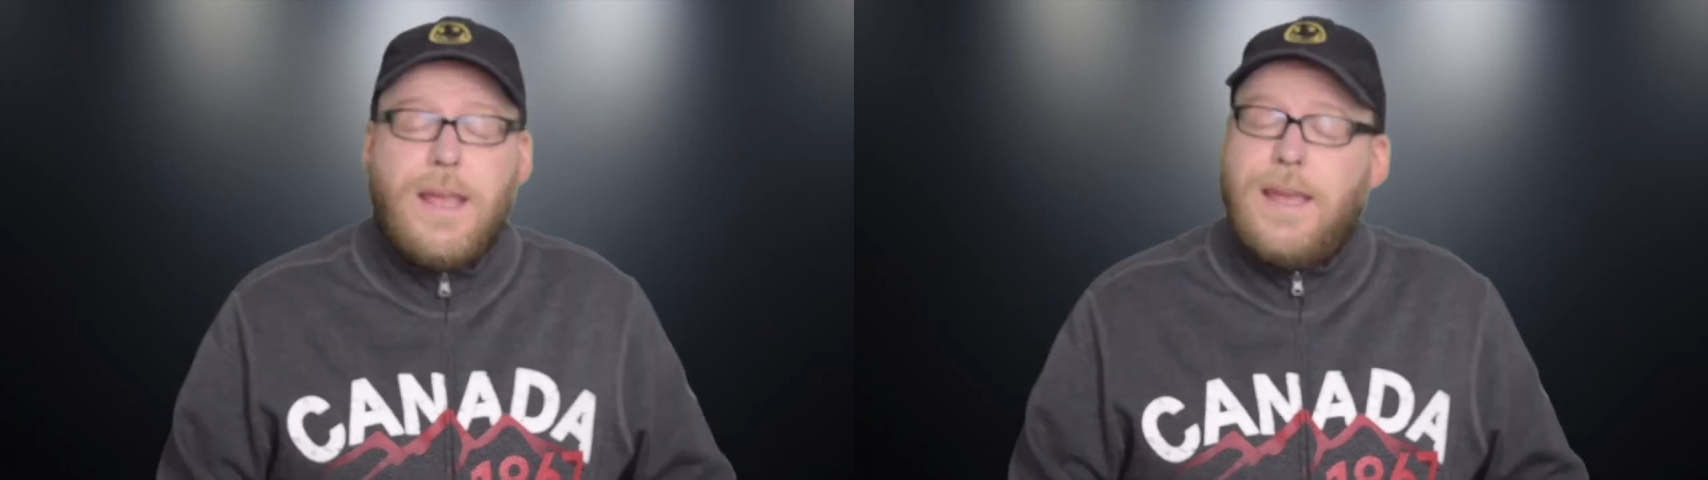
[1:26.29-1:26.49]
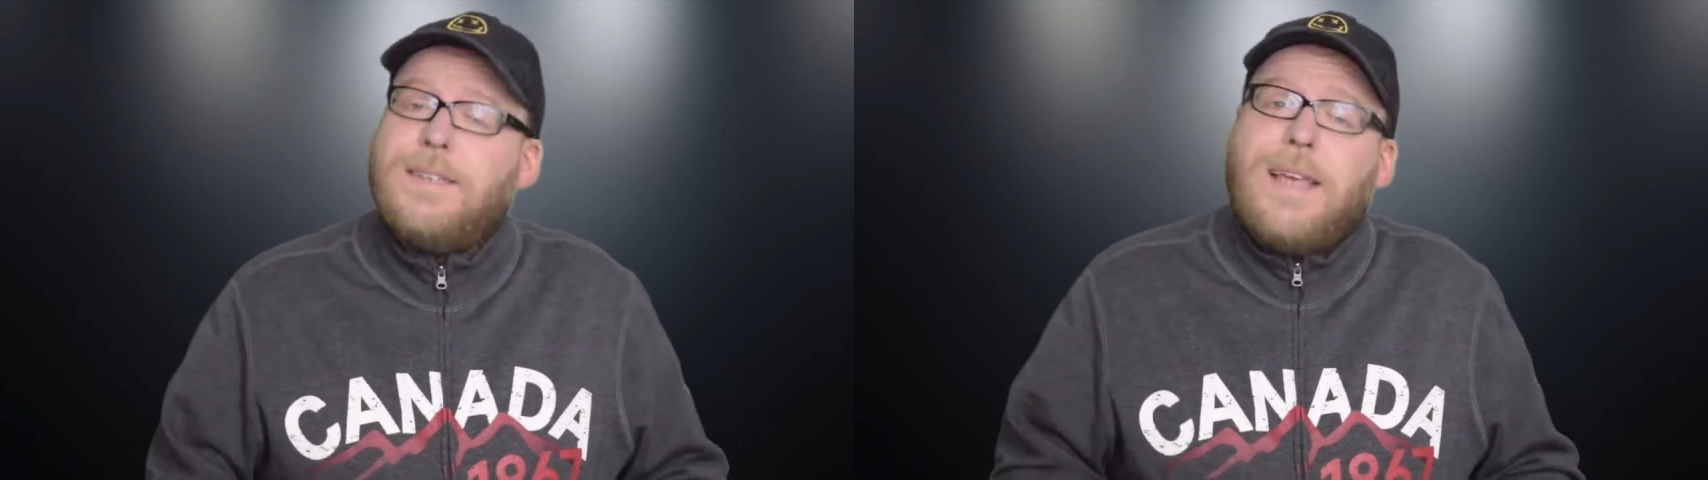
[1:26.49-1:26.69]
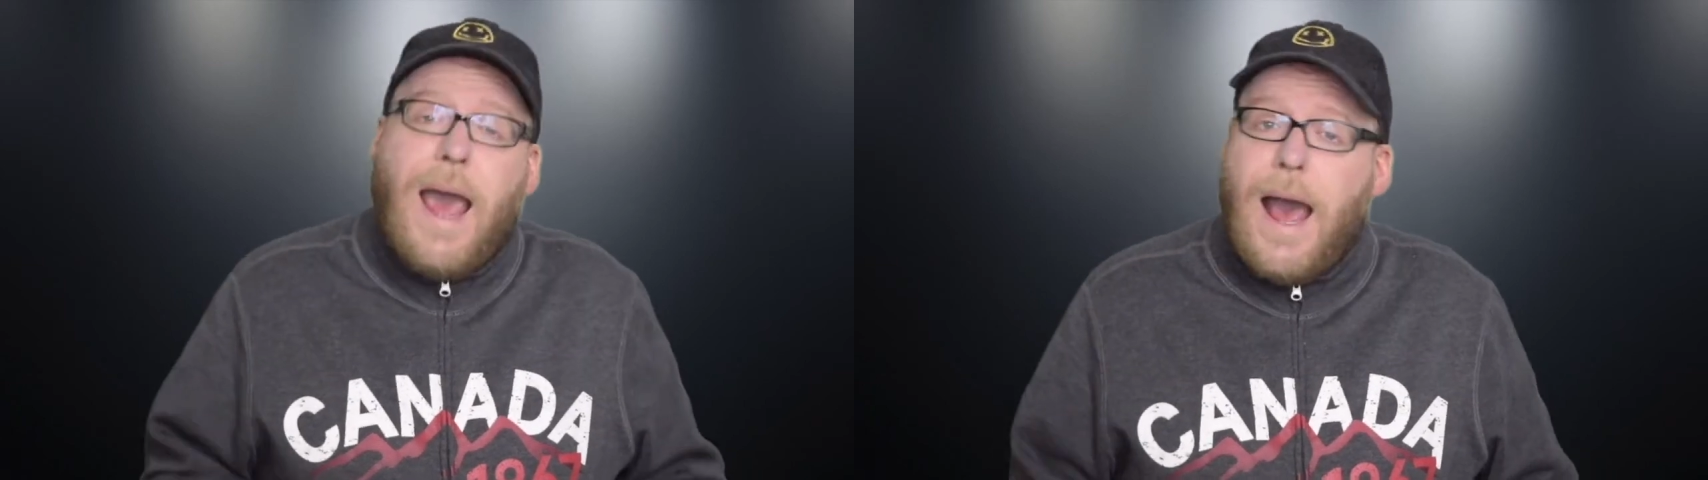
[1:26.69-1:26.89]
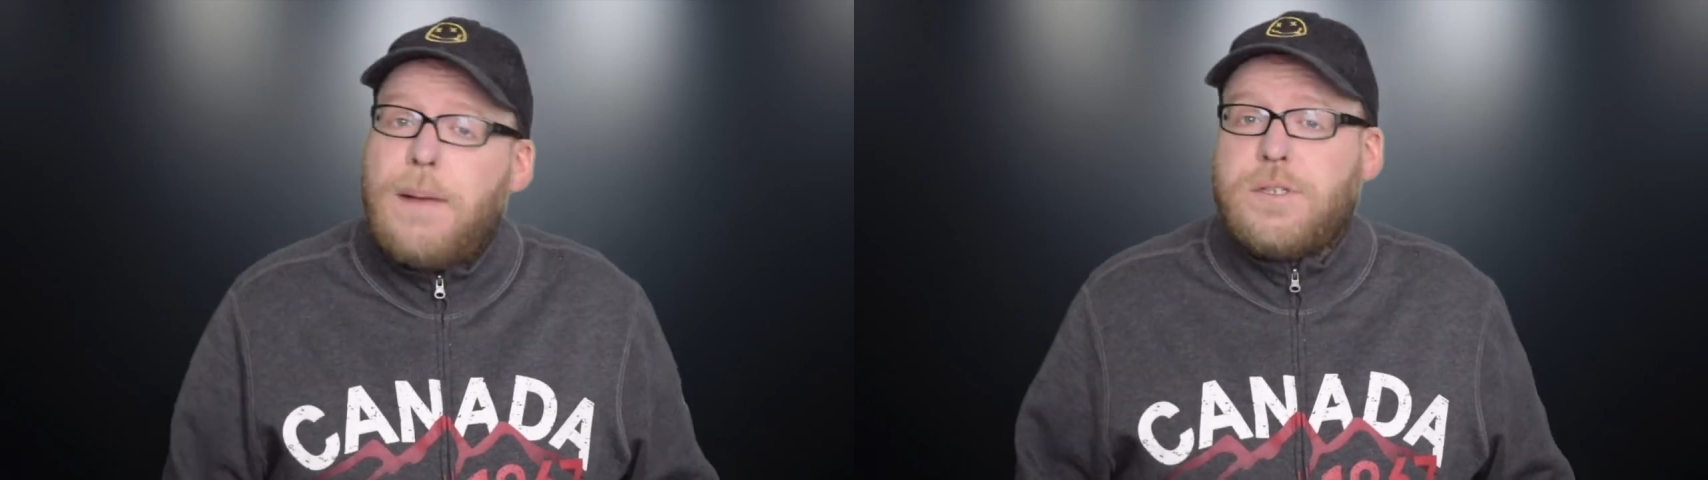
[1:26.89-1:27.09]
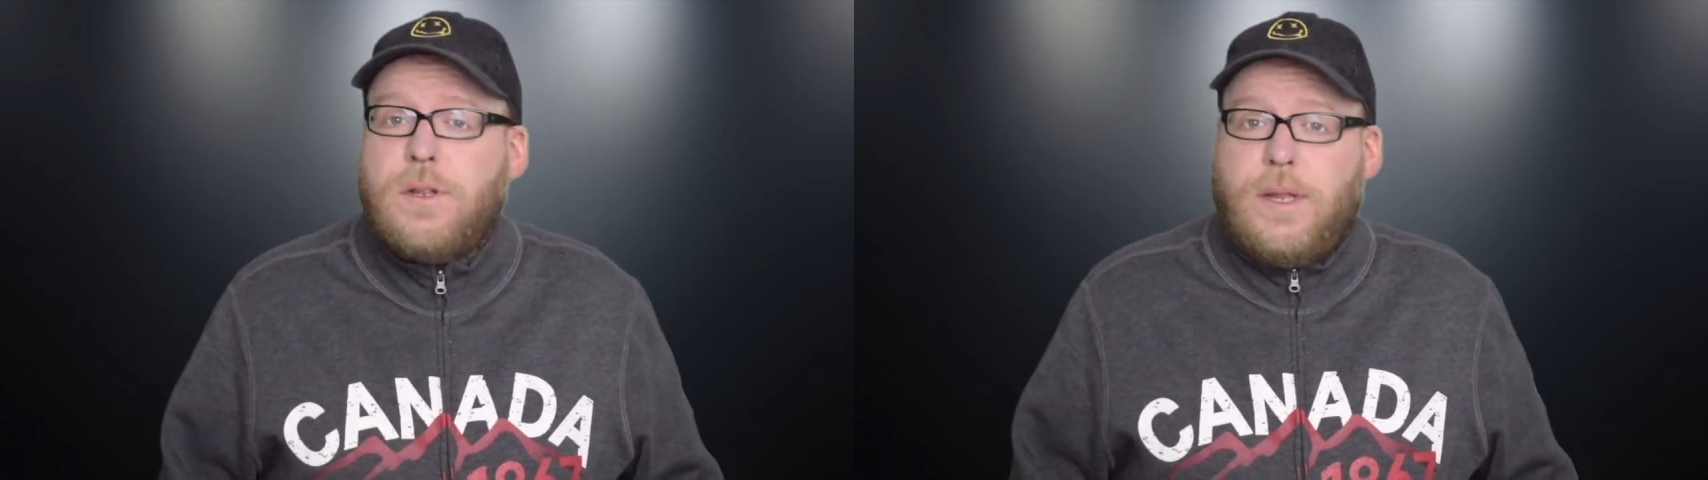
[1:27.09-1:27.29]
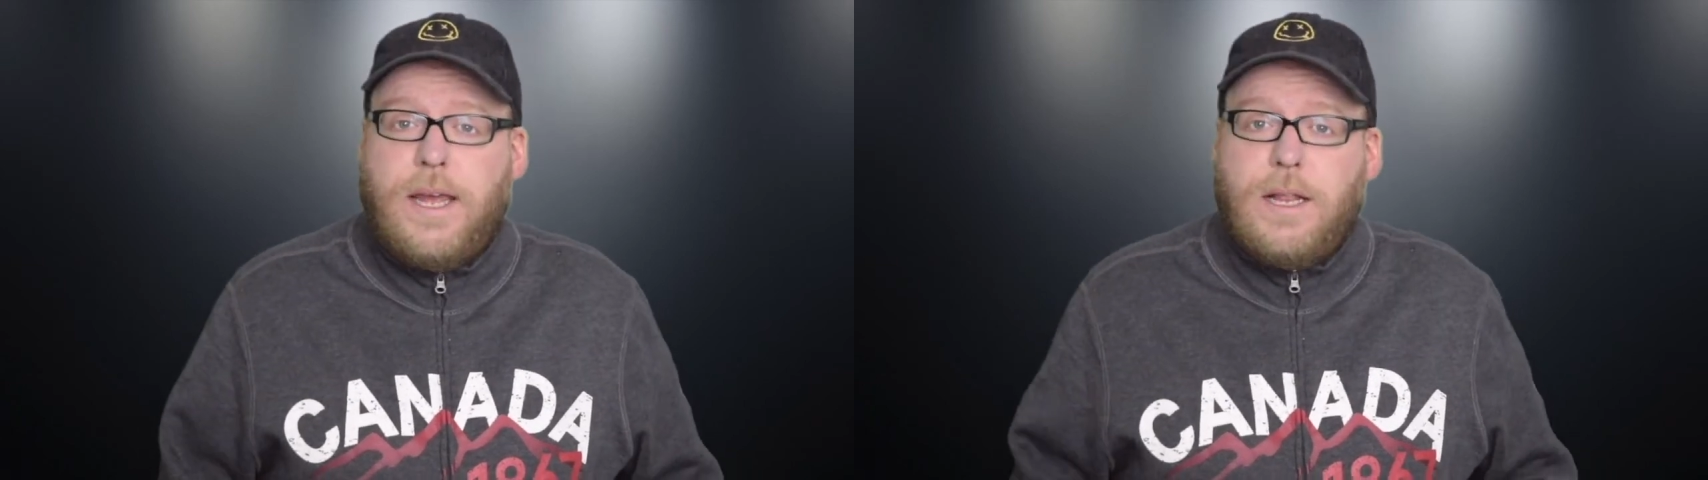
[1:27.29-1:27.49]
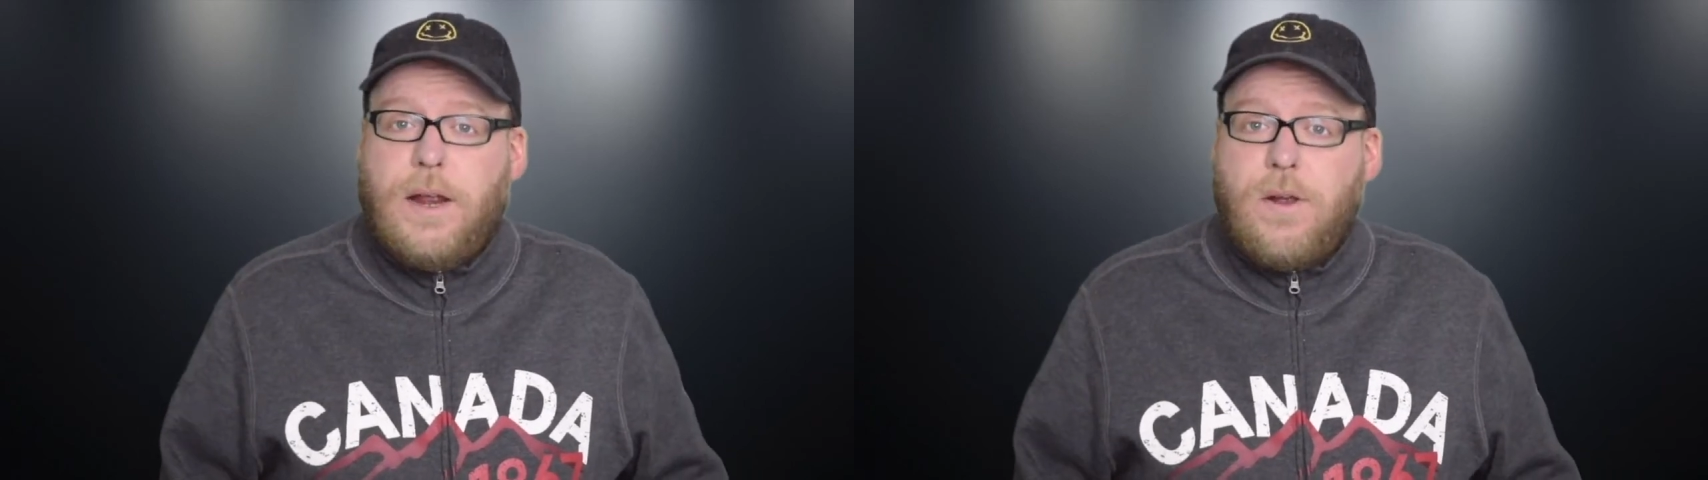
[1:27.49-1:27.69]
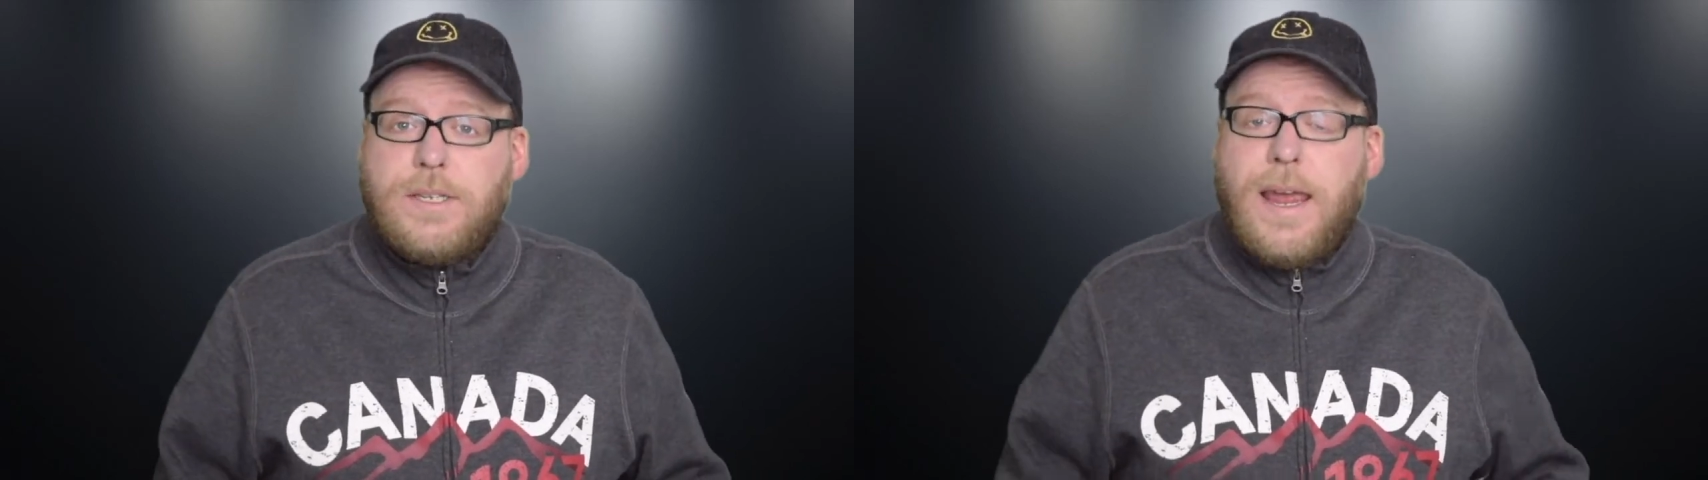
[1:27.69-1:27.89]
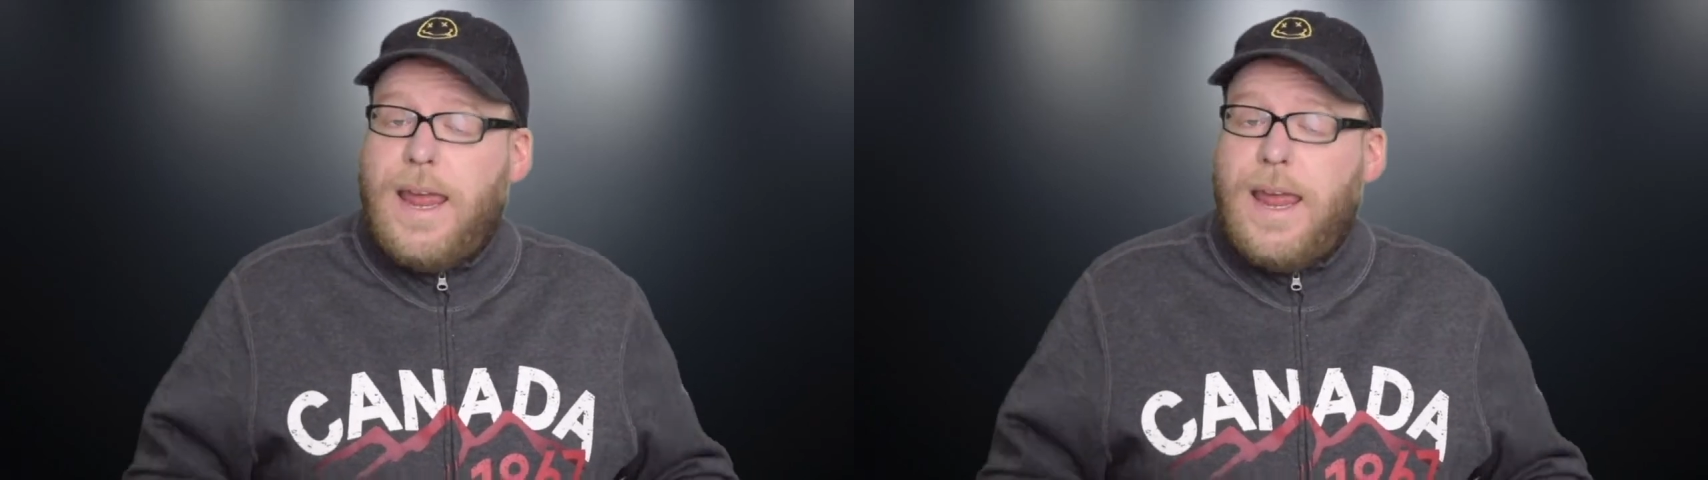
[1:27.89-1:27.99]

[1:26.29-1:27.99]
he is absolutely hilarious.